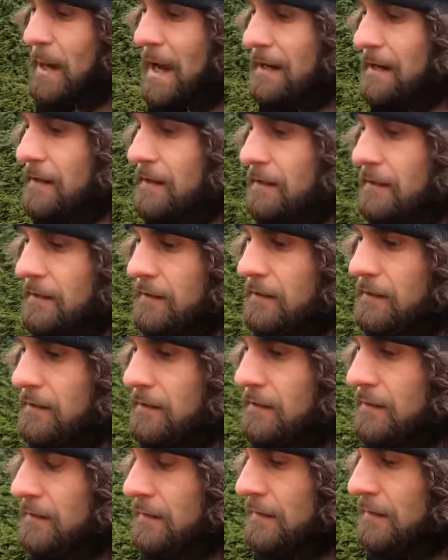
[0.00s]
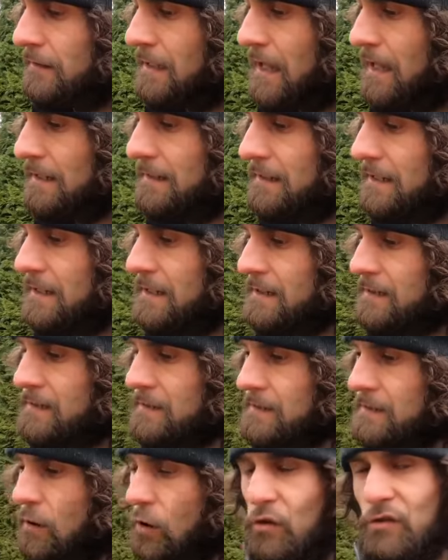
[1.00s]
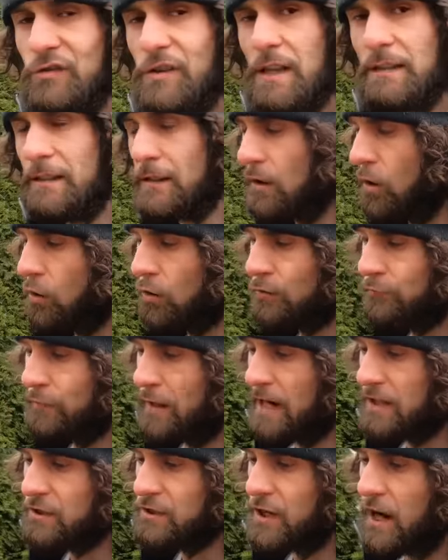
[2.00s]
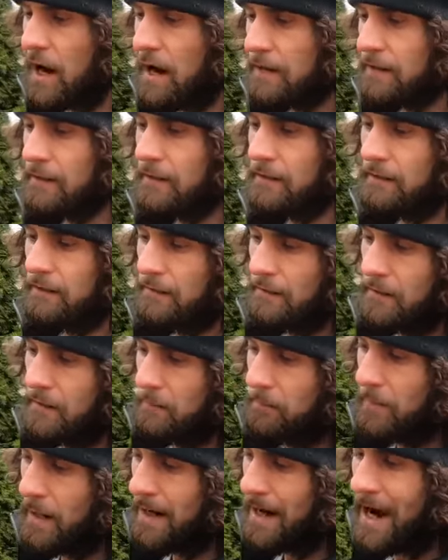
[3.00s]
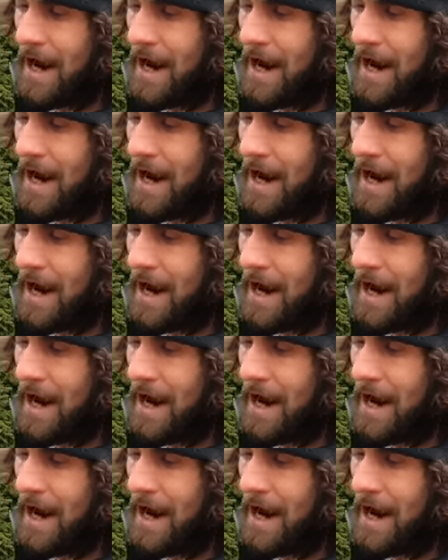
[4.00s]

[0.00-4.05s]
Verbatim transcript: better like this osseter or the White Shark by